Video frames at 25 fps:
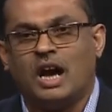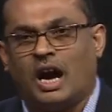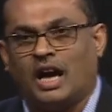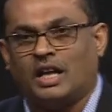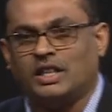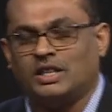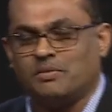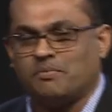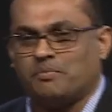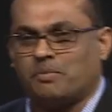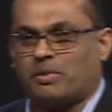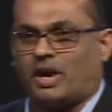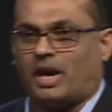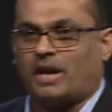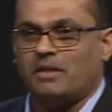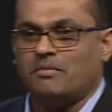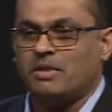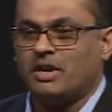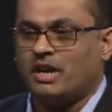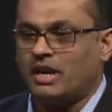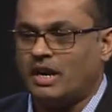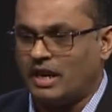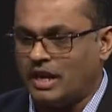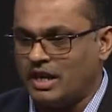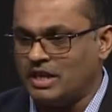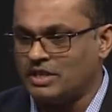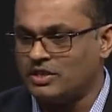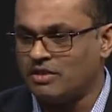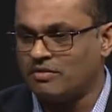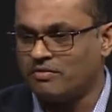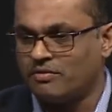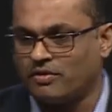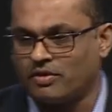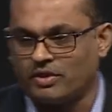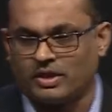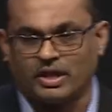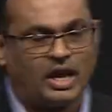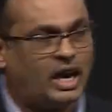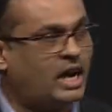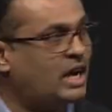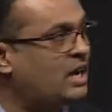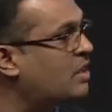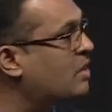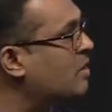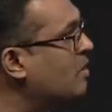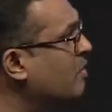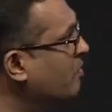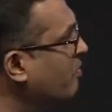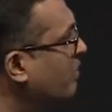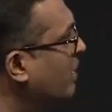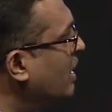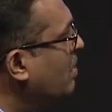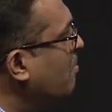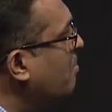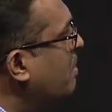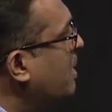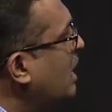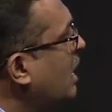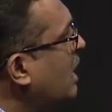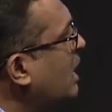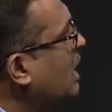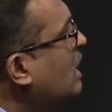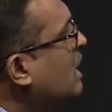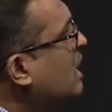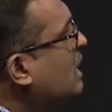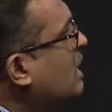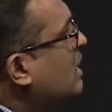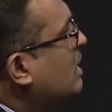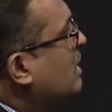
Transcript: and the primary reason for that will be